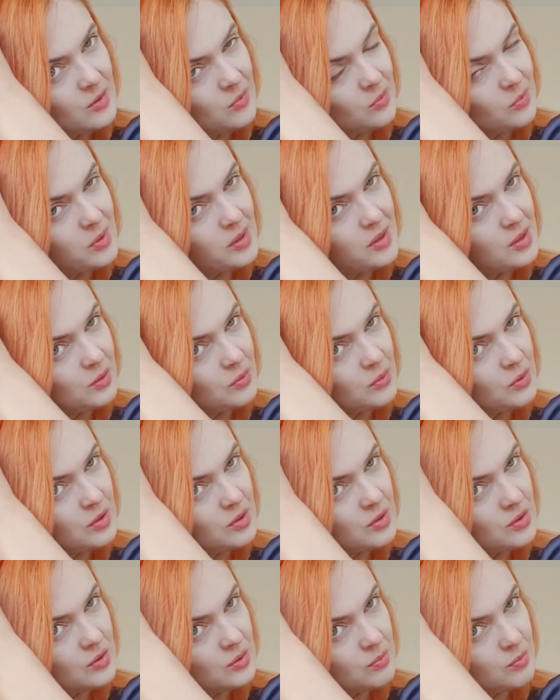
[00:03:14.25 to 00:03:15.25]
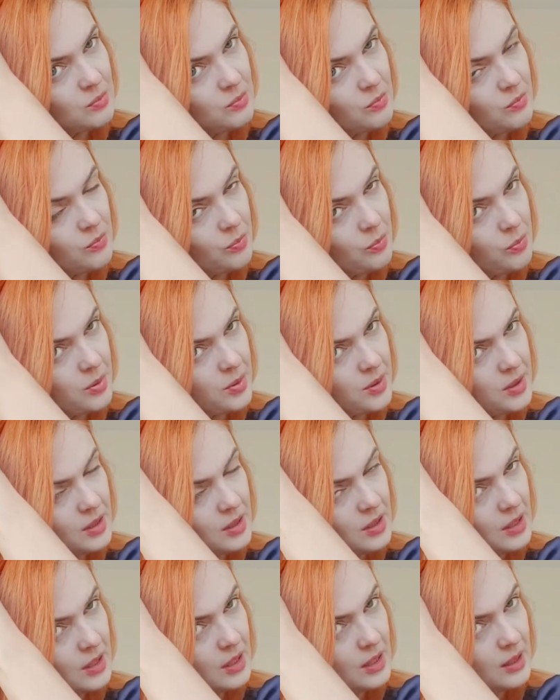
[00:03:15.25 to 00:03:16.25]
But this one is
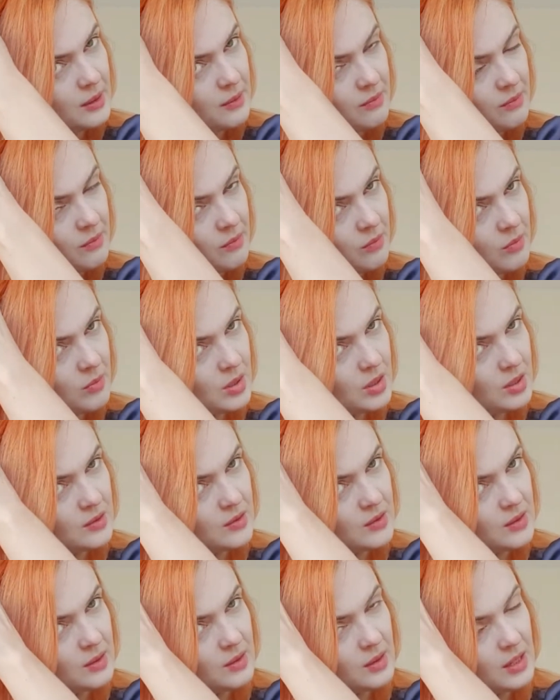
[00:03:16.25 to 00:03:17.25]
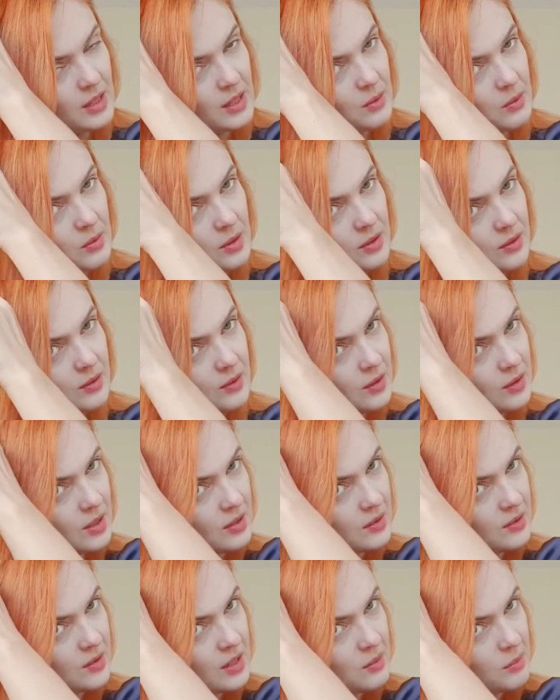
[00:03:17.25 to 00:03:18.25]
pretty easy anyways.
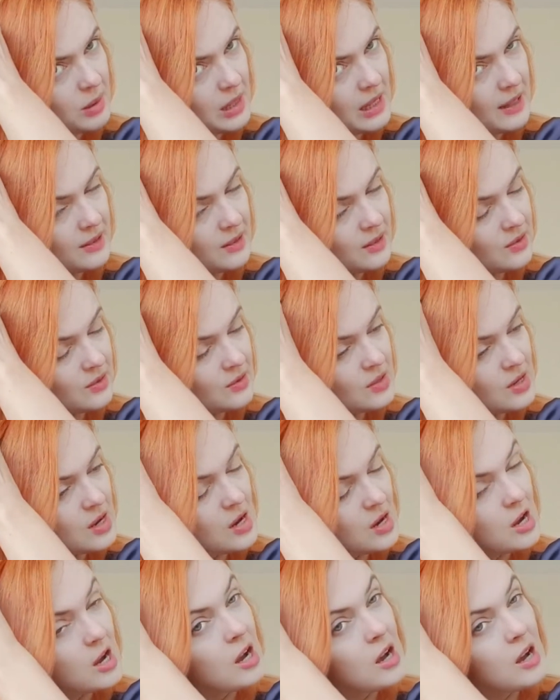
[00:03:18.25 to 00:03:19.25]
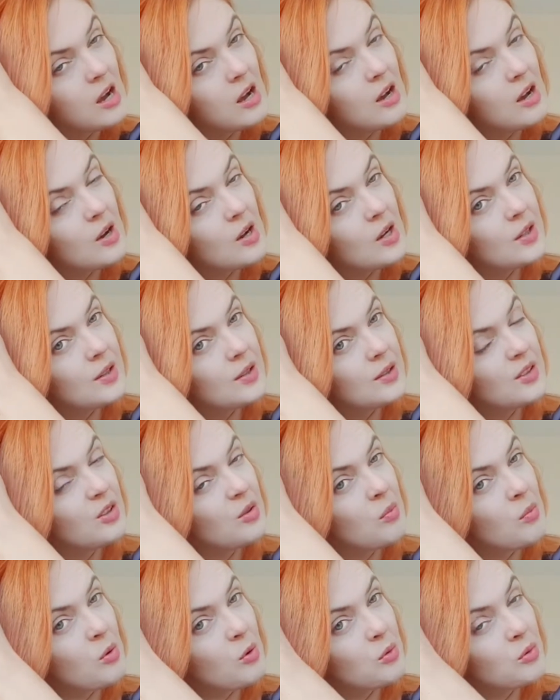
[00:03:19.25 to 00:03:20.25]
3-strand plait is the
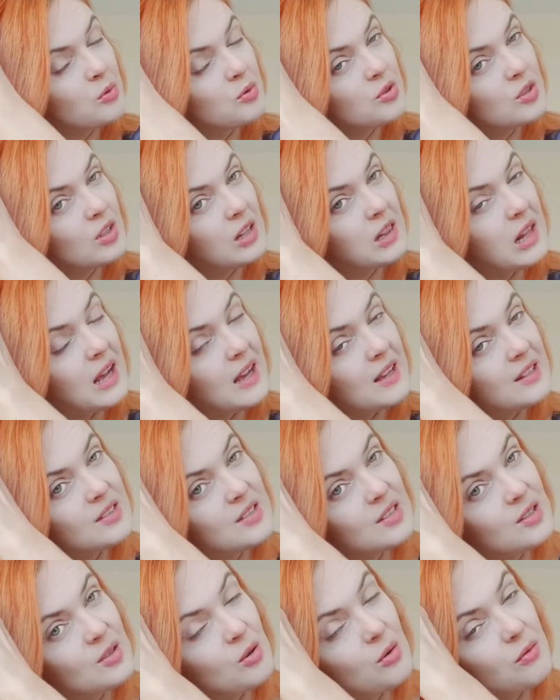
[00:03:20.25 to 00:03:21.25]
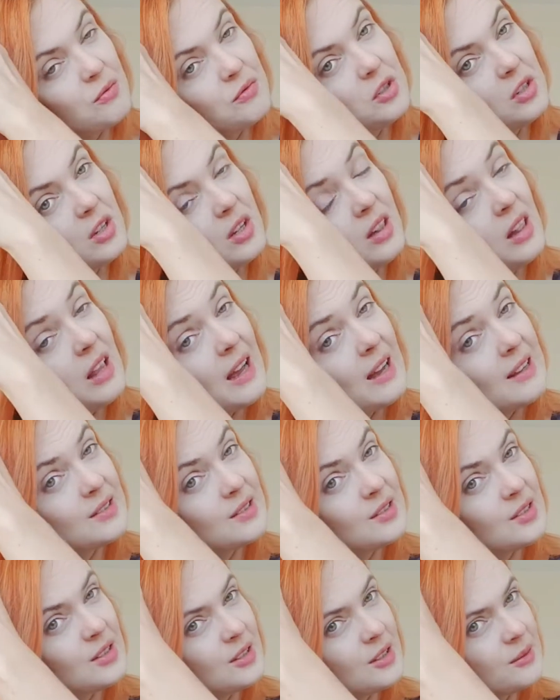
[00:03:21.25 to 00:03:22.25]
most classic of the
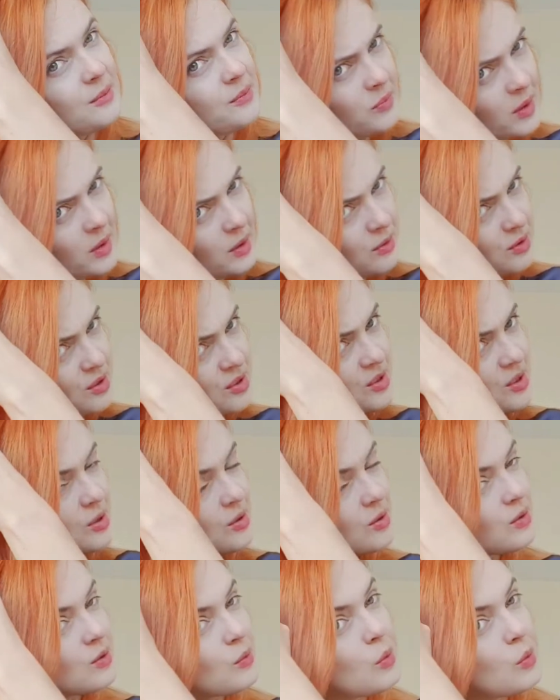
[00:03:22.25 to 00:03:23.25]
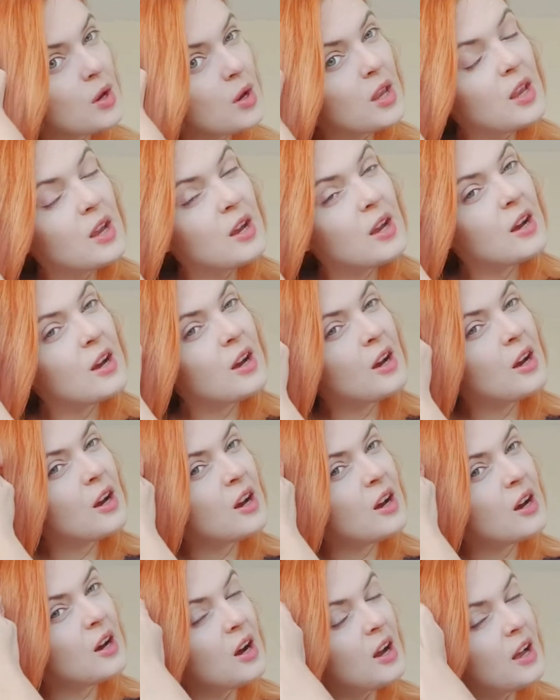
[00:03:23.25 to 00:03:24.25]
classic. Ever since we
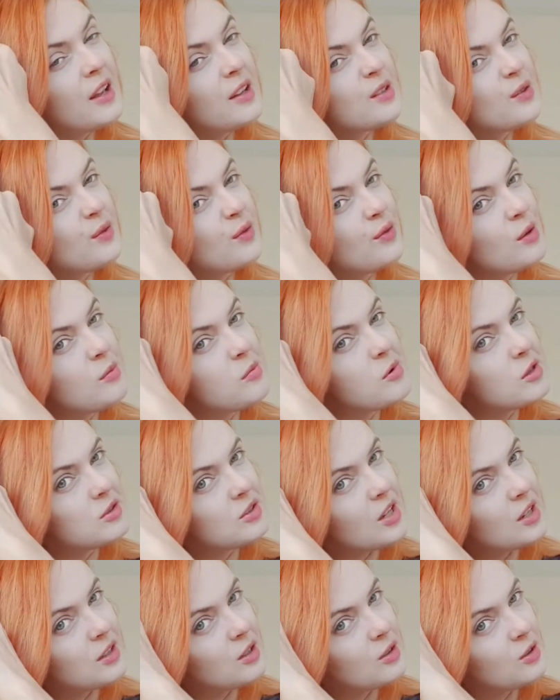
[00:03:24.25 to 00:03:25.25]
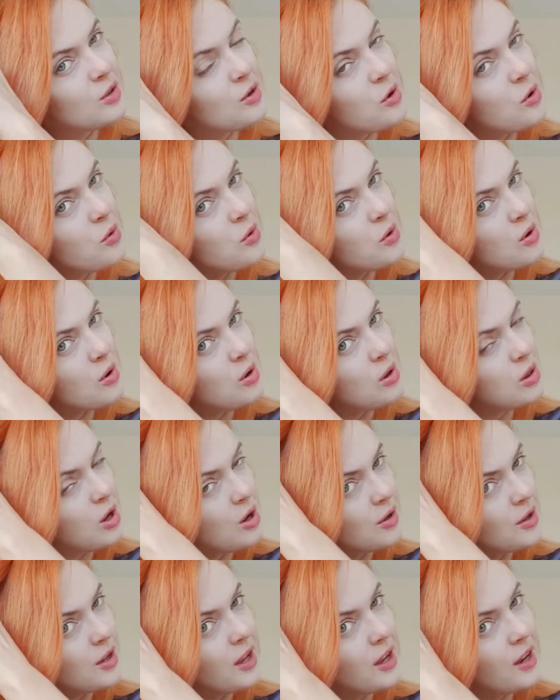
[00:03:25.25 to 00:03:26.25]
as females started grow
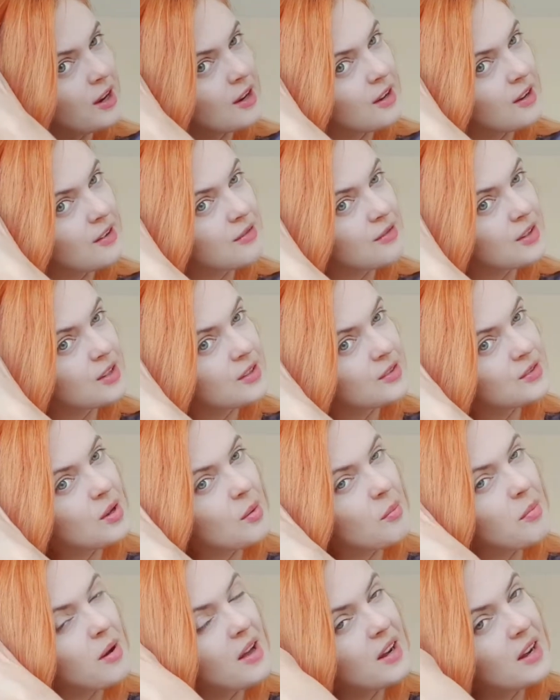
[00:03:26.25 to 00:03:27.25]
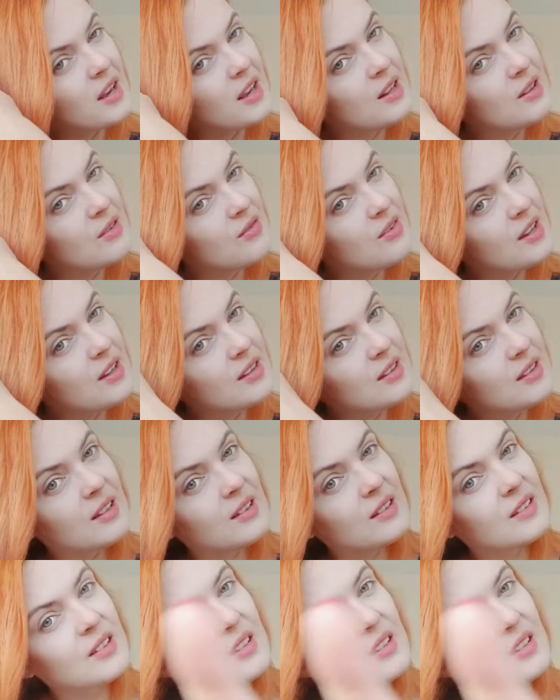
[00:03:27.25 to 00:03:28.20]
long hair, I think somebody invented